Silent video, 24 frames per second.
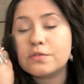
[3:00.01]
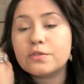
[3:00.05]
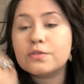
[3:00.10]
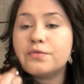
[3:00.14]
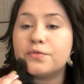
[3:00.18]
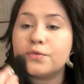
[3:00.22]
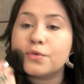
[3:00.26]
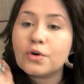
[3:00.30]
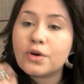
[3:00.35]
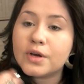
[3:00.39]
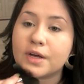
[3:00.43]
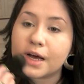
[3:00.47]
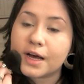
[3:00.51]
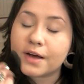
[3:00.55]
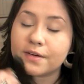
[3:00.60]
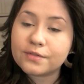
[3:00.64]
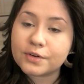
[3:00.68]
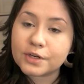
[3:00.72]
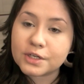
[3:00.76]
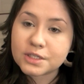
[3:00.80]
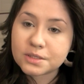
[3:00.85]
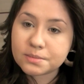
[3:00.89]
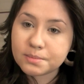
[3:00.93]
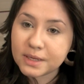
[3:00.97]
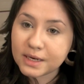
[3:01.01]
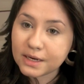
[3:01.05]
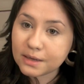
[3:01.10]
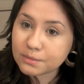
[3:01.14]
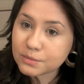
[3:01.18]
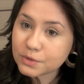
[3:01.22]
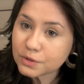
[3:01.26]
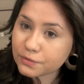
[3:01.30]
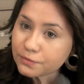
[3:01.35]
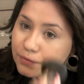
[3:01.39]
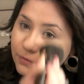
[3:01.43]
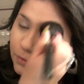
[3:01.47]
of a full coverage,
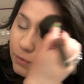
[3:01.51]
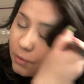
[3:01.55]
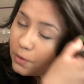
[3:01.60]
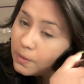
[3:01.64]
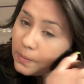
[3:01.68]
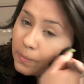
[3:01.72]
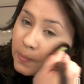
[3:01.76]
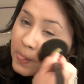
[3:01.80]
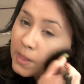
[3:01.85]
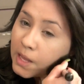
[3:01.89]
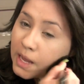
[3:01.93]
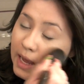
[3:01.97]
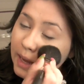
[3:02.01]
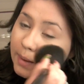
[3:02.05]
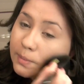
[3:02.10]
medium to full,